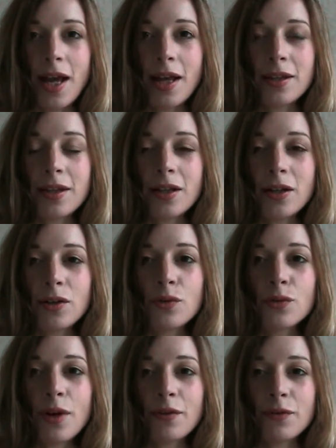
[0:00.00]
and then a
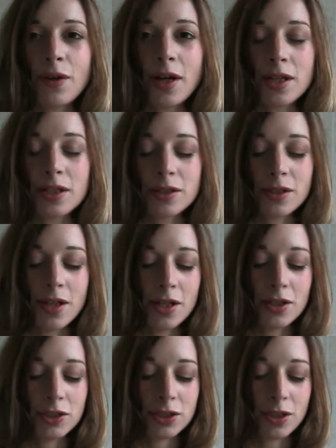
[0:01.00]
graphite
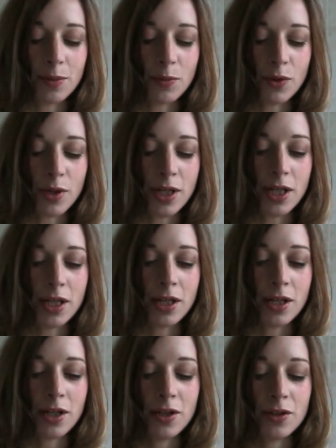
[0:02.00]
shimmery